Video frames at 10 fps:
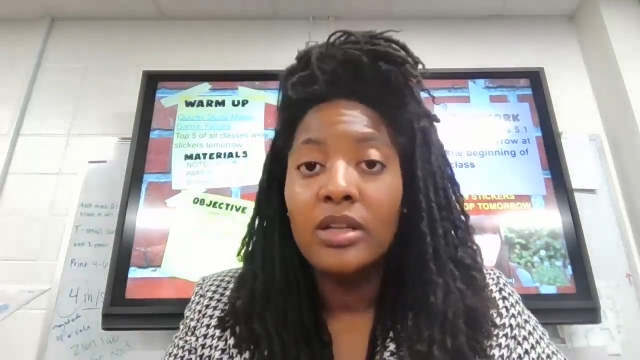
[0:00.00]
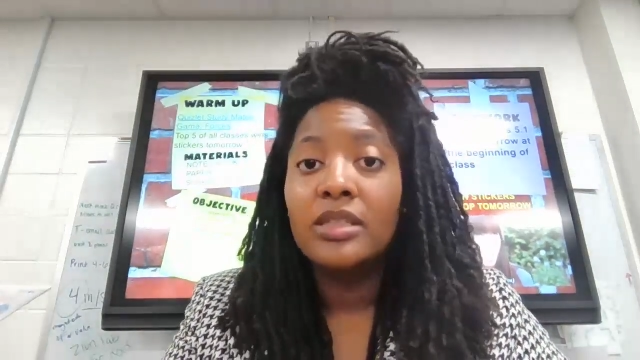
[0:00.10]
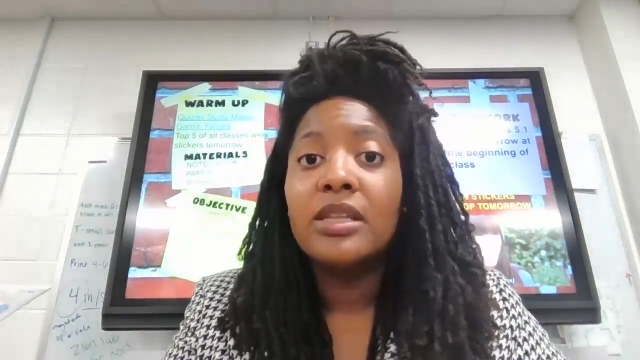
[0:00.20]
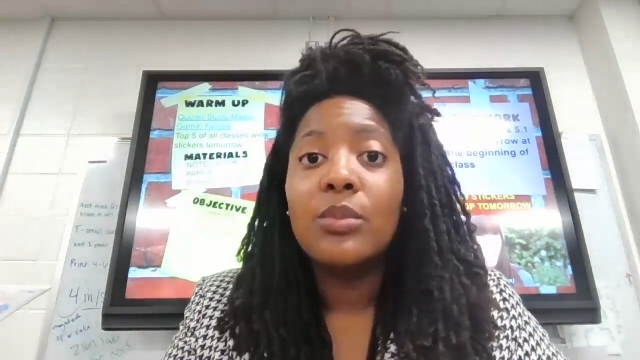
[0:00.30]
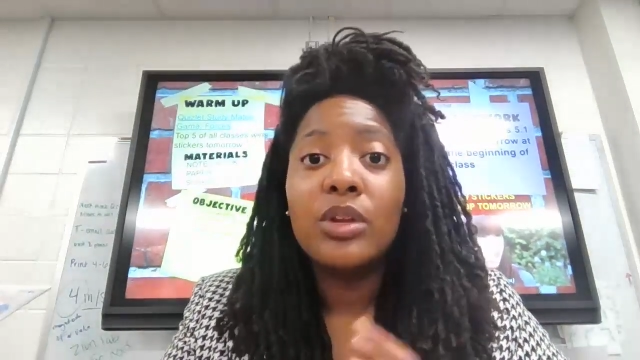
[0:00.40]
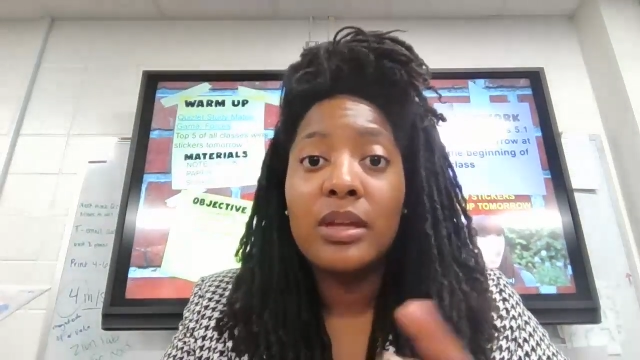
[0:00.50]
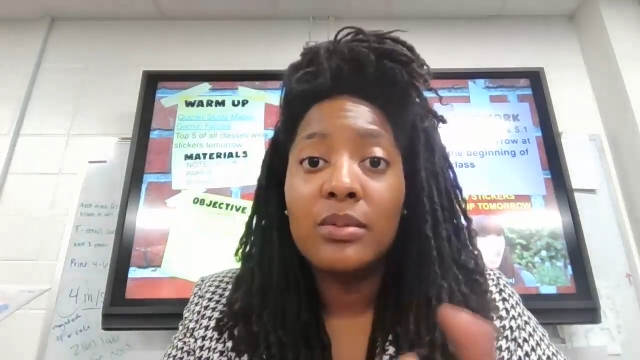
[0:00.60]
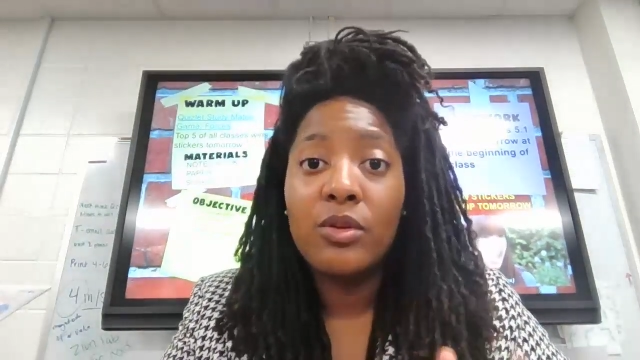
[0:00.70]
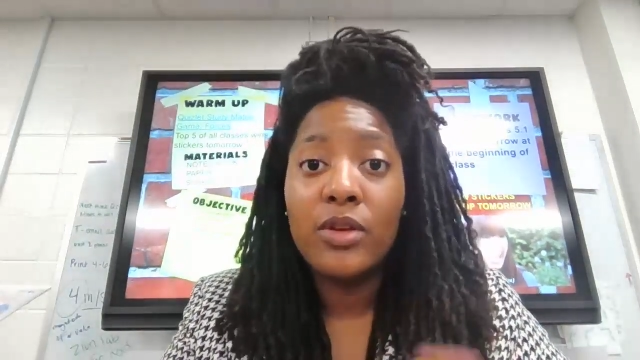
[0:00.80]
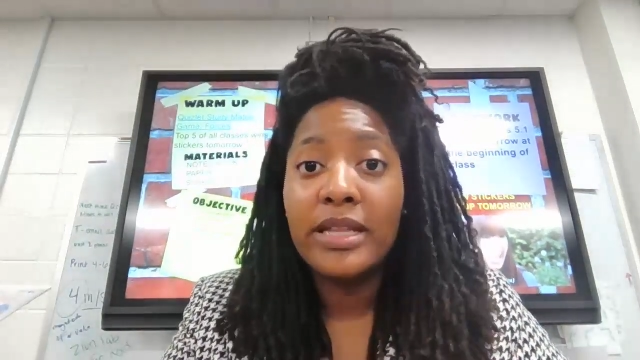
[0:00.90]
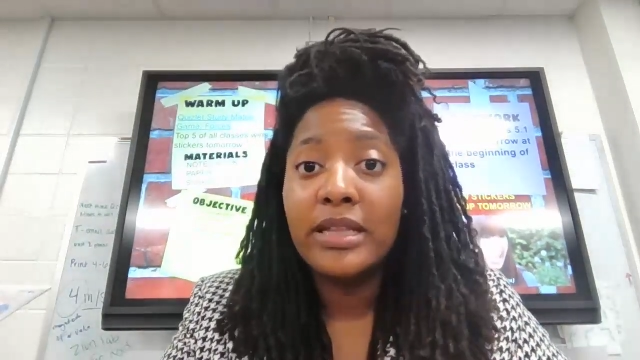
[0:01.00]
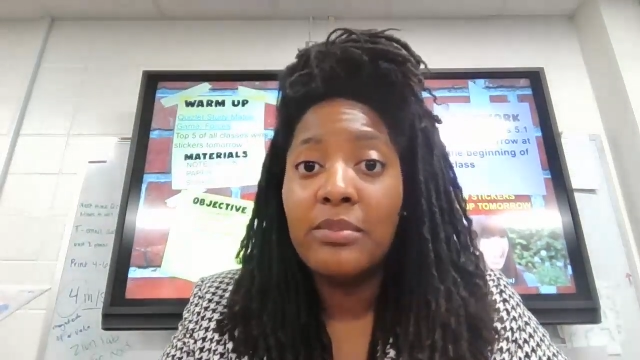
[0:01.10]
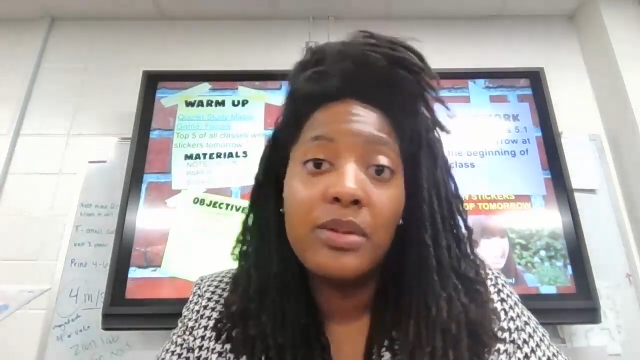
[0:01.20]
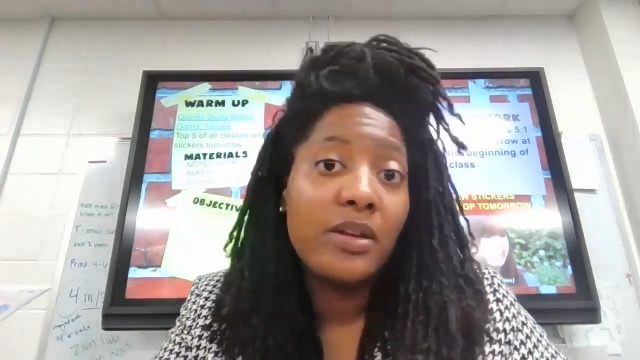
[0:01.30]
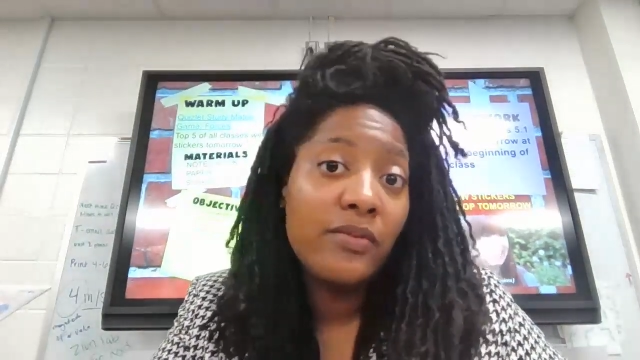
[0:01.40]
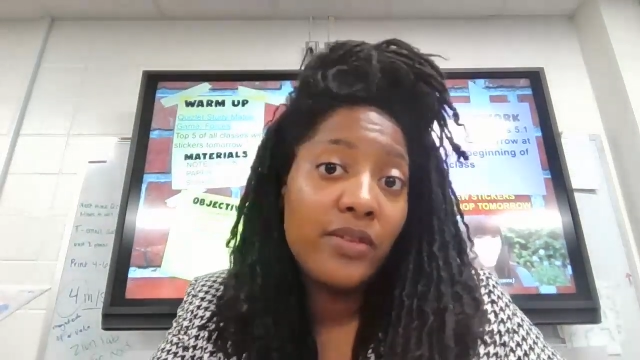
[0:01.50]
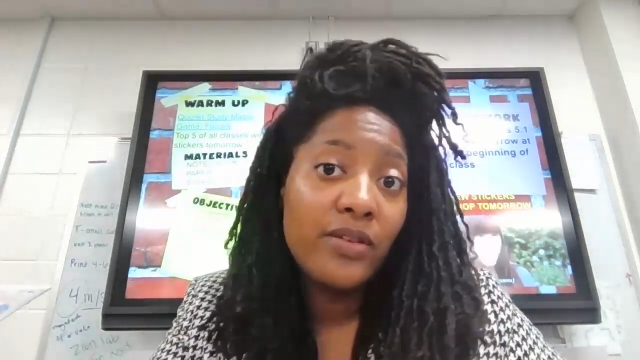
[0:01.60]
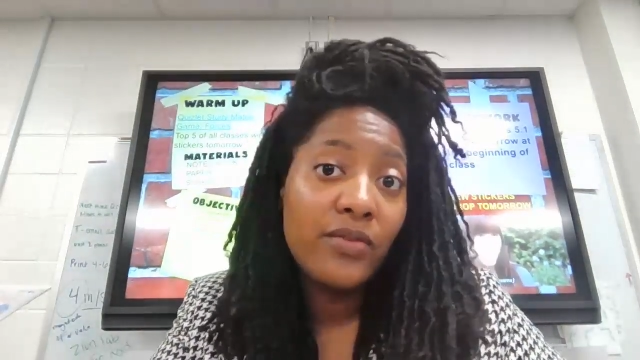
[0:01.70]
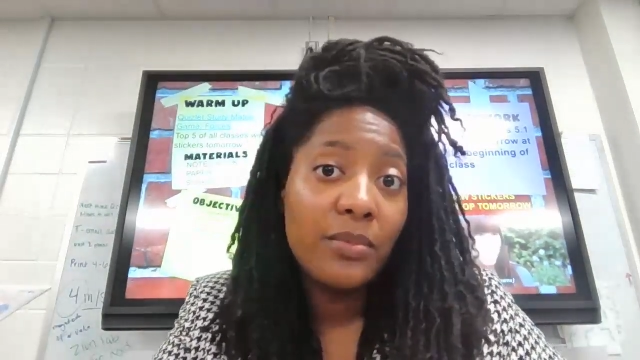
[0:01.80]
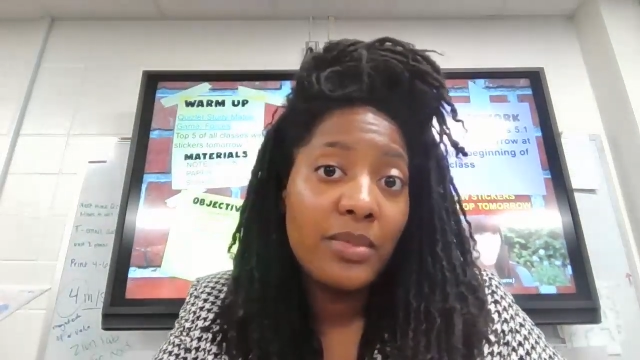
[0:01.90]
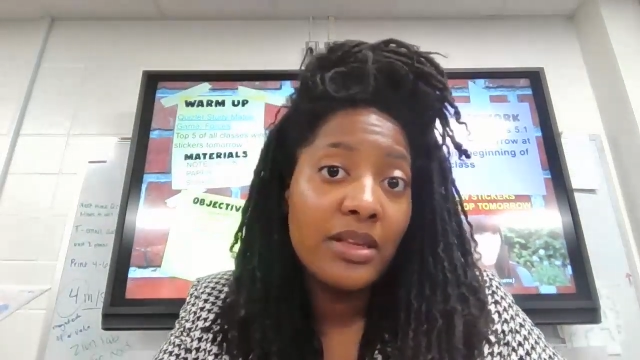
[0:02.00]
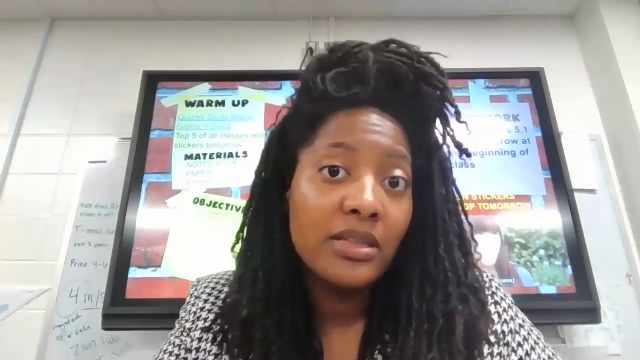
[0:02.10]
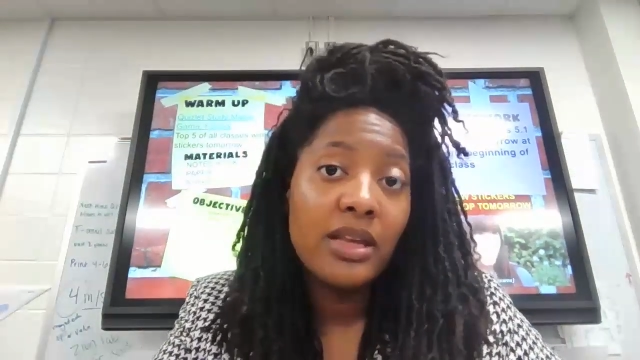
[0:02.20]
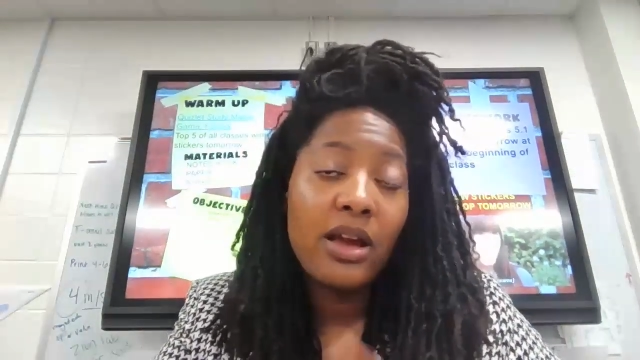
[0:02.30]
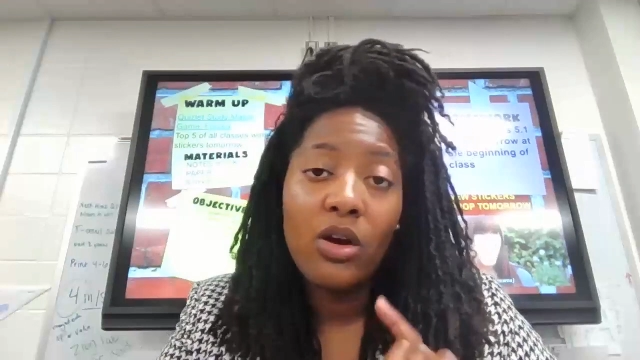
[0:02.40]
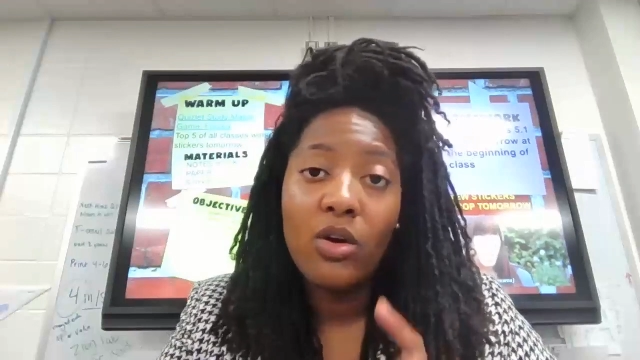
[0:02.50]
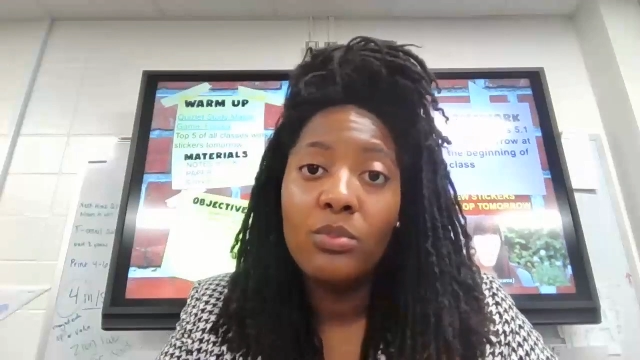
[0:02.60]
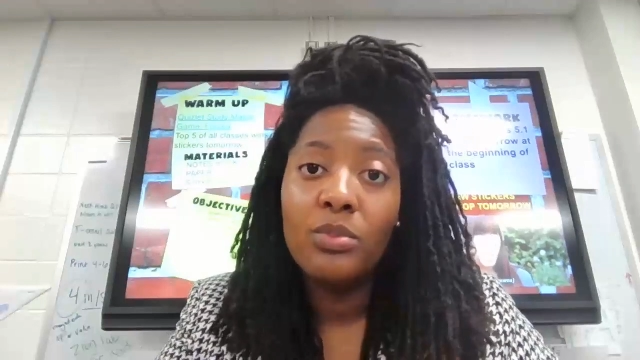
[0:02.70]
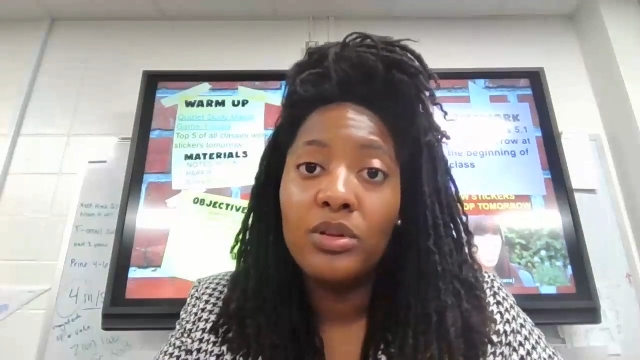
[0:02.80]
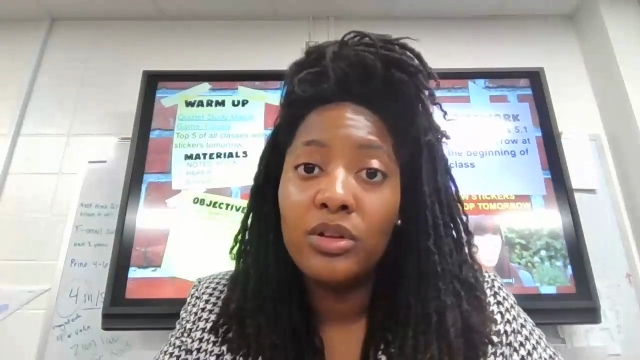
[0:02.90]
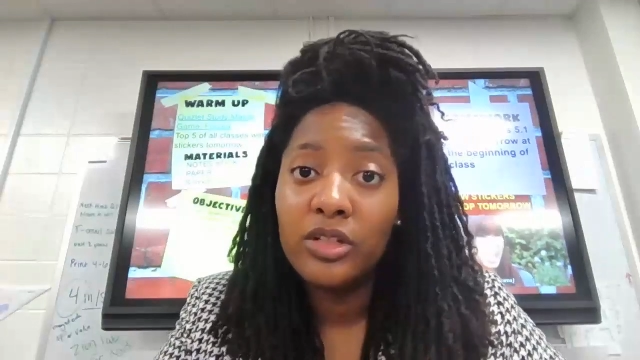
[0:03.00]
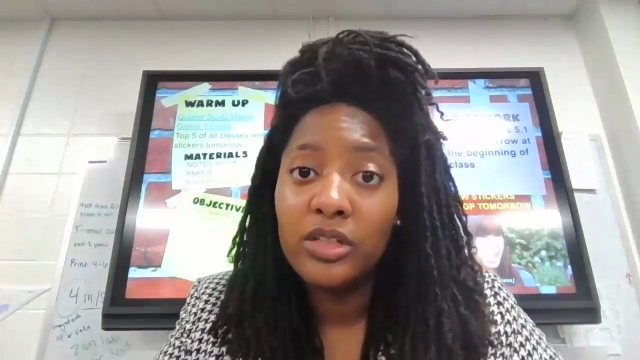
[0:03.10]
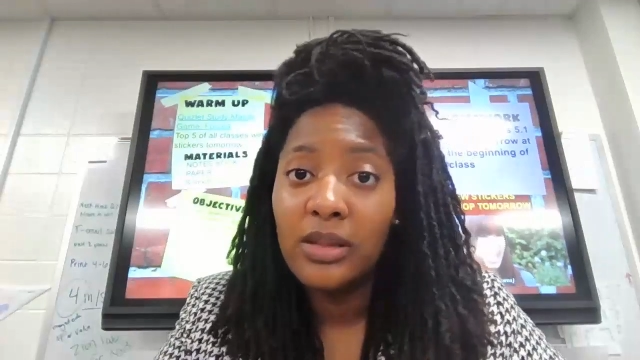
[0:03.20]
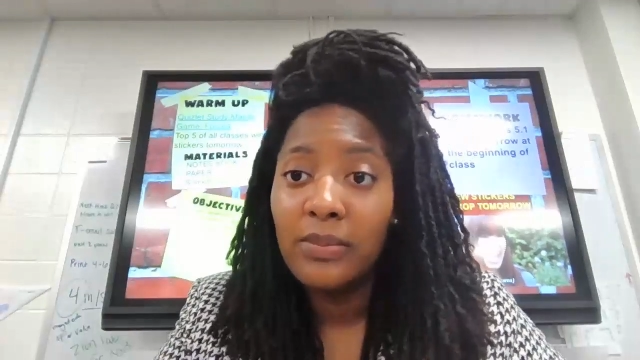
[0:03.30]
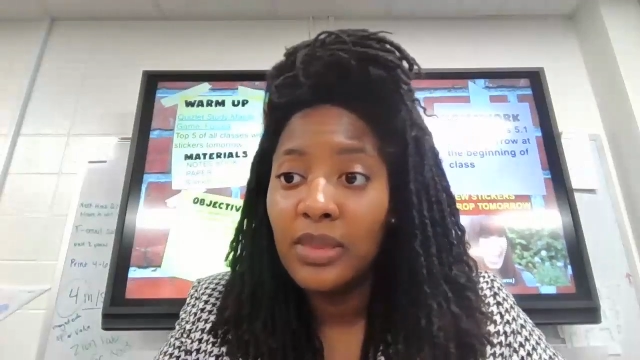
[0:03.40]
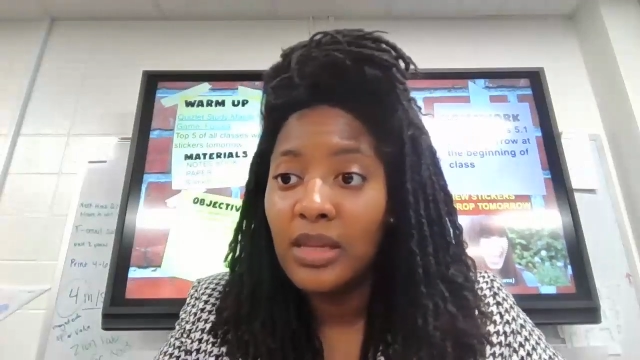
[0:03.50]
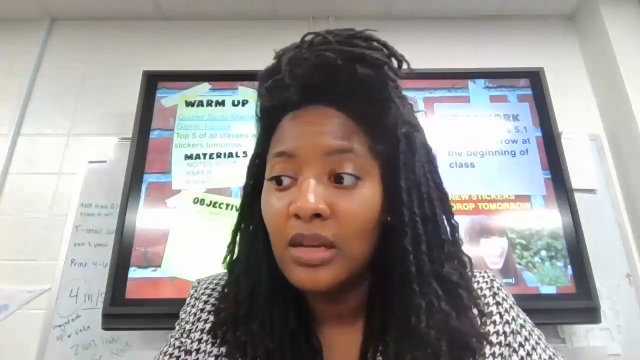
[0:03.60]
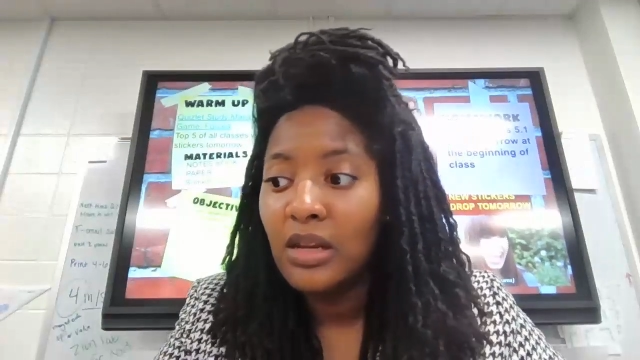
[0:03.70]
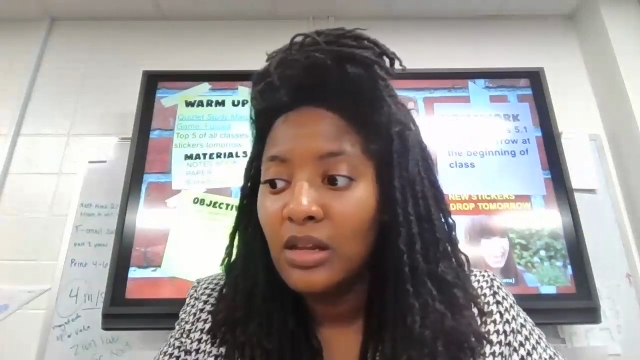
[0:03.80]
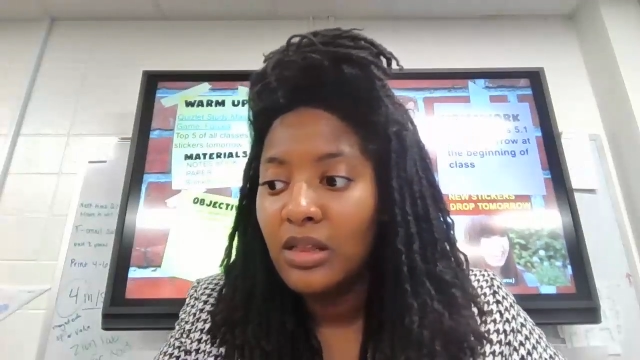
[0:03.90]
Someone can greatly benefit from this. I hope you learned something.